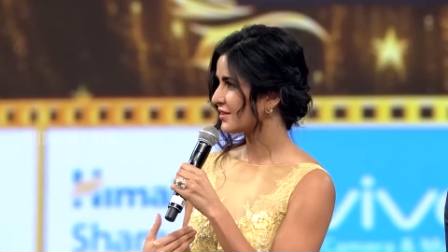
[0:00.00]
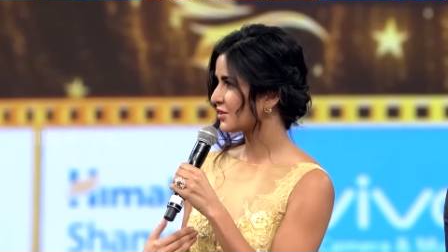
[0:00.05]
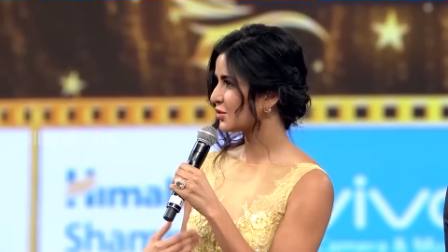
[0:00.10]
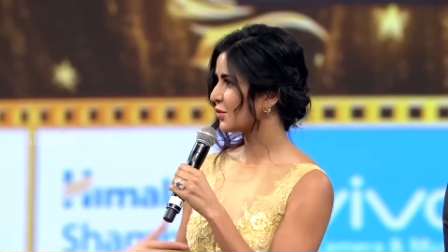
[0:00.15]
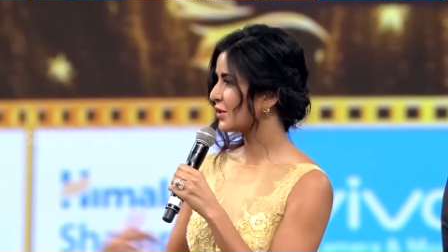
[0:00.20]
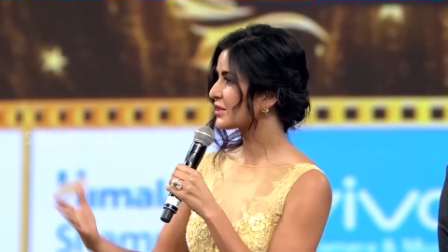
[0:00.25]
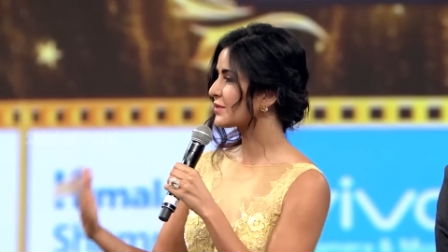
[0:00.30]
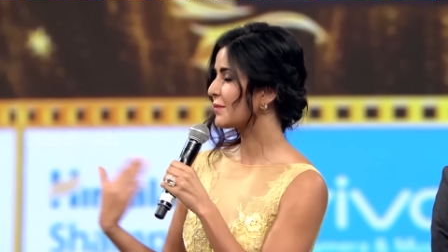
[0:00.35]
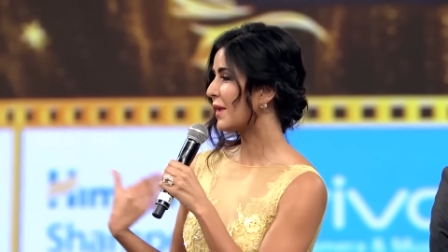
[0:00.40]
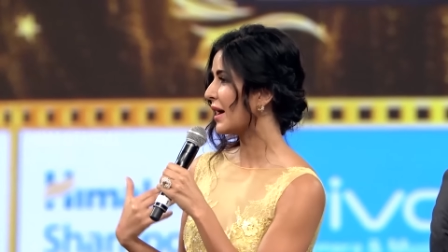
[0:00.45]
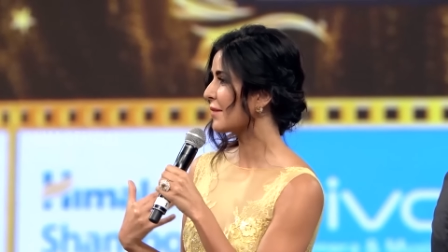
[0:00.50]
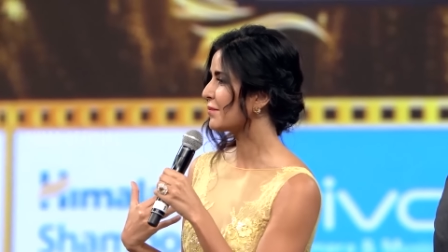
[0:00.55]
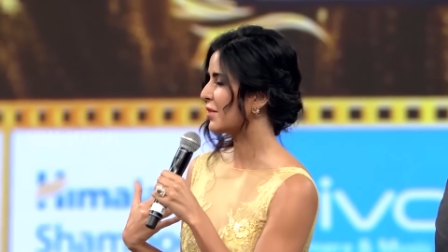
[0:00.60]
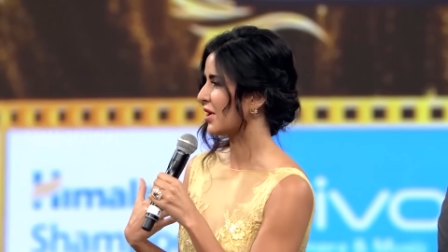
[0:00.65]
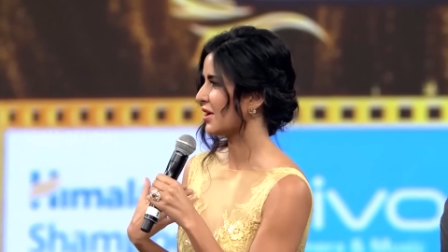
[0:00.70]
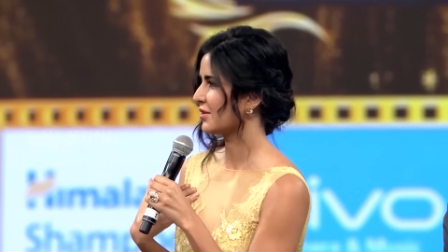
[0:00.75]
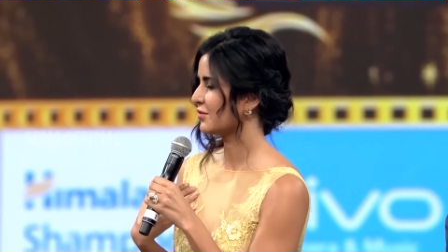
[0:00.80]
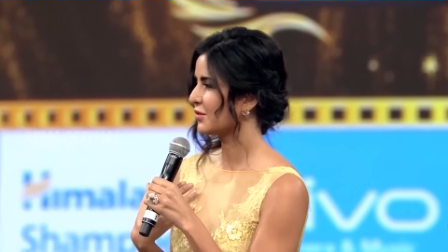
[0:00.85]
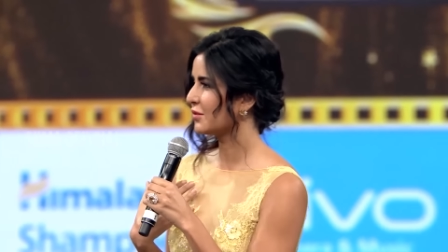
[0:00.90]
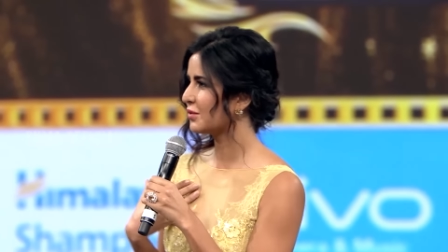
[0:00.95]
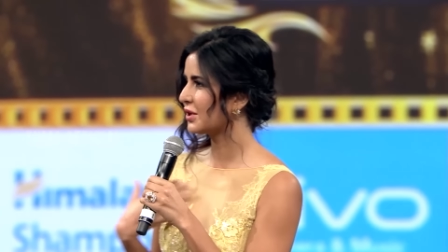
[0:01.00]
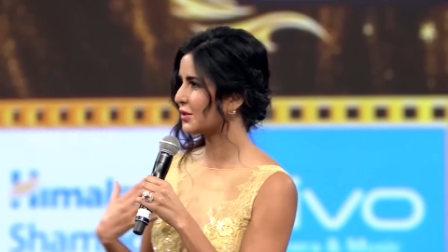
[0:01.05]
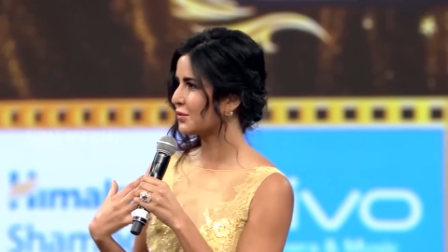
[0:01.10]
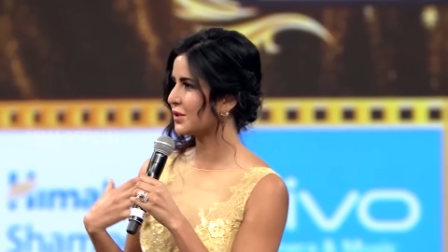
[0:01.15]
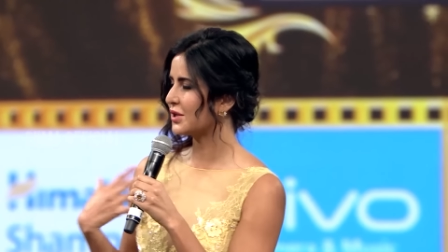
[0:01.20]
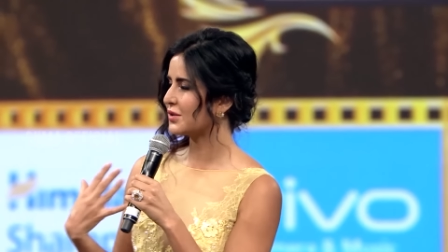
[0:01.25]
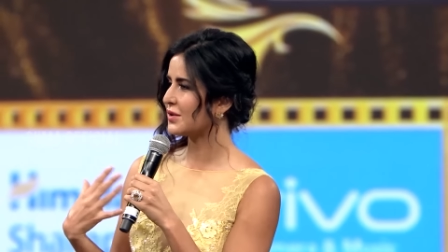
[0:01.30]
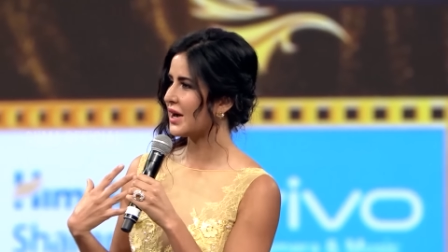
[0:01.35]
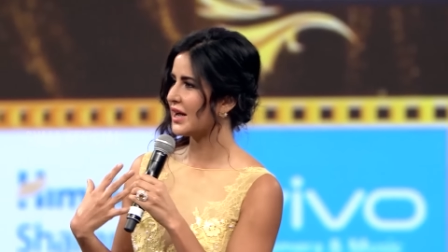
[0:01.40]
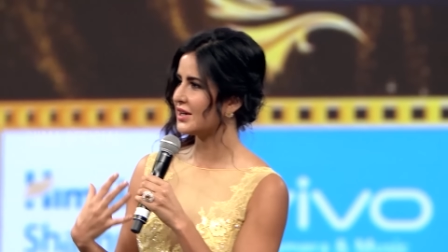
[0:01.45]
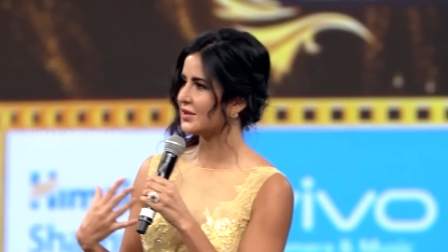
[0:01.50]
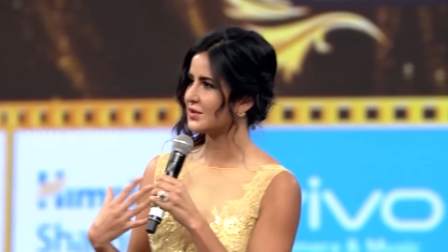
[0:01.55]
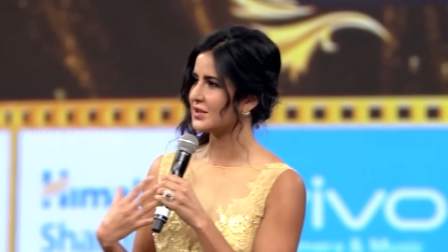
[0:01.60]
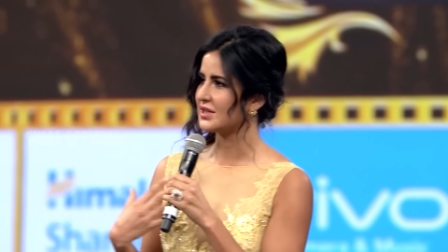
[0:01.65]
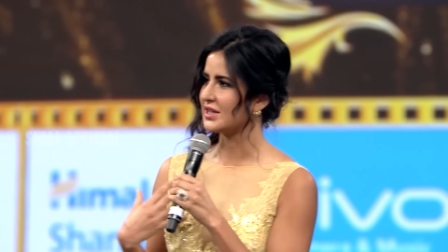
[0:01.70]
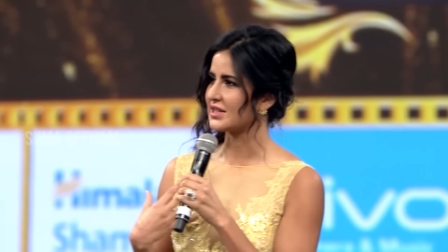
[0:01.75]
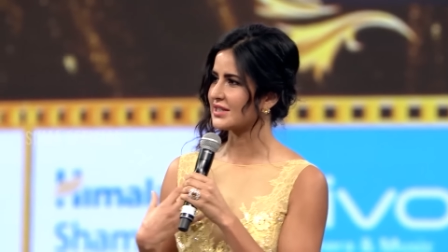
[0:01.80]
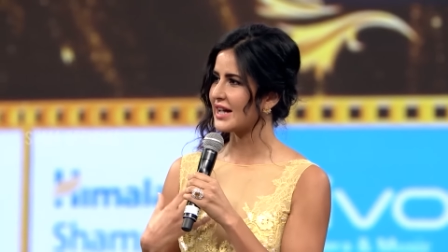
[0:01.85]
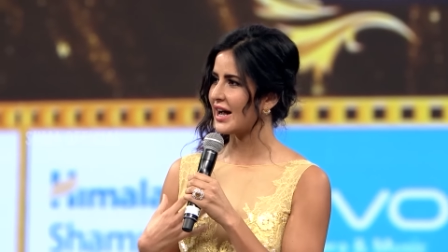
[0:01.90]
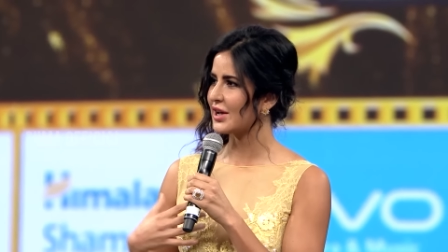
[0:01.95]
So what's my part? What, what, what do I do
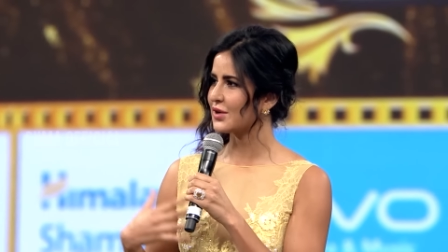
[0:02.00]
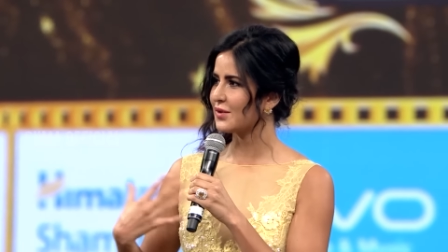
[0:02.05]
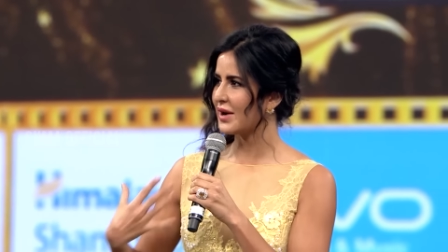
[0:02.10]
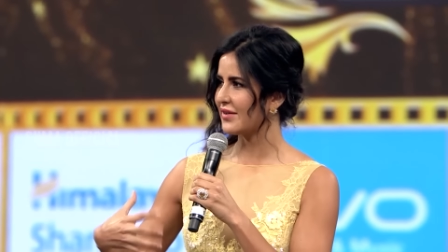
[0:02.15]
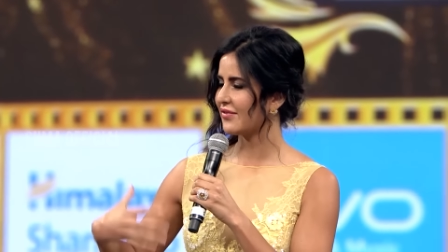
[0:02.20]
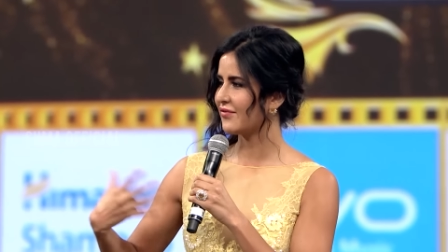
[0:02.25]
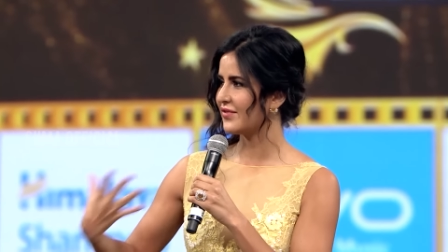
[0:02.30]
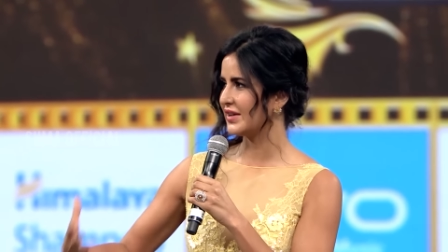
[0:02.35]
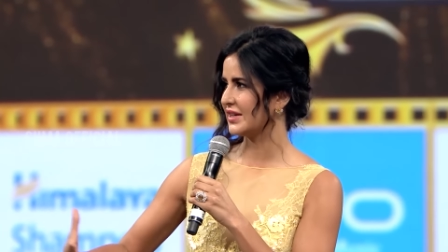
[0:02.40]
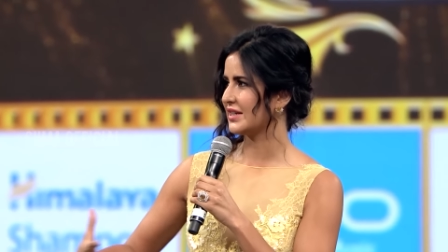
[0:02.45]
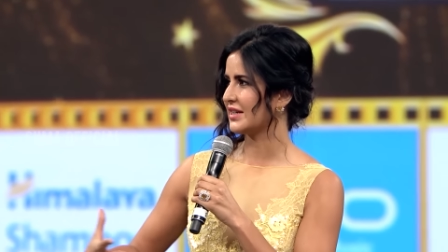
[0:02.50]
in this? How do I fit